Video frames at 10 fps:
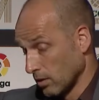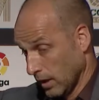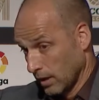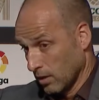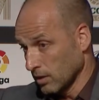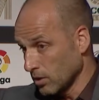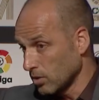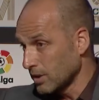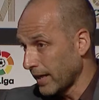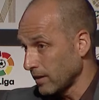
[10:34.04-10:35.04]
in order to
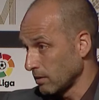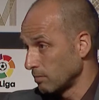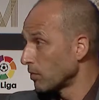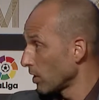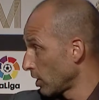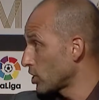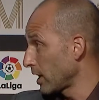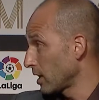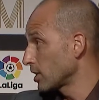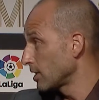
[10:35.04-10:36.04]
tackle the
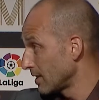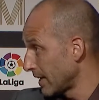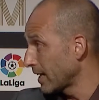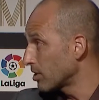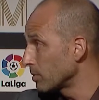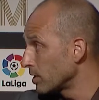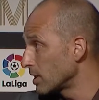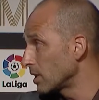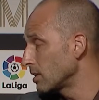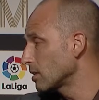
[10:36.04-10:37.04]
challenges in their
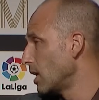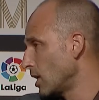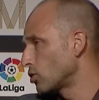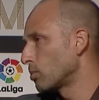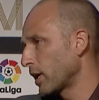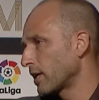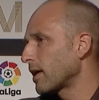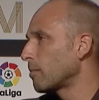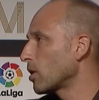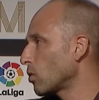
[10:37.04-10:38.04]
communities to bring
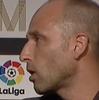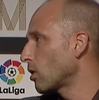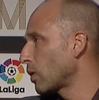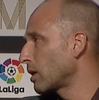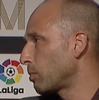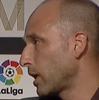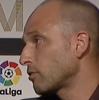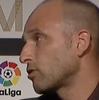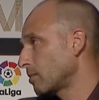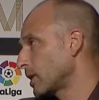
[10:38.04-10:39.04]
them on, on one
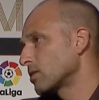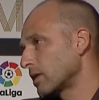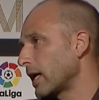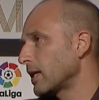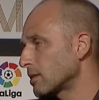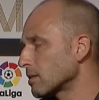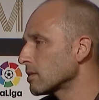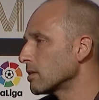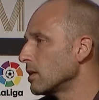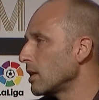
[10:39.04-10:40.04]
platform. And today it's
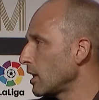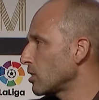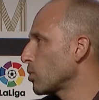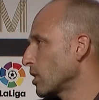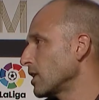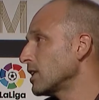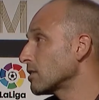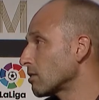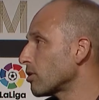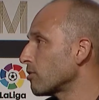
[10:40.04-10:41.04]
it's what it is, Street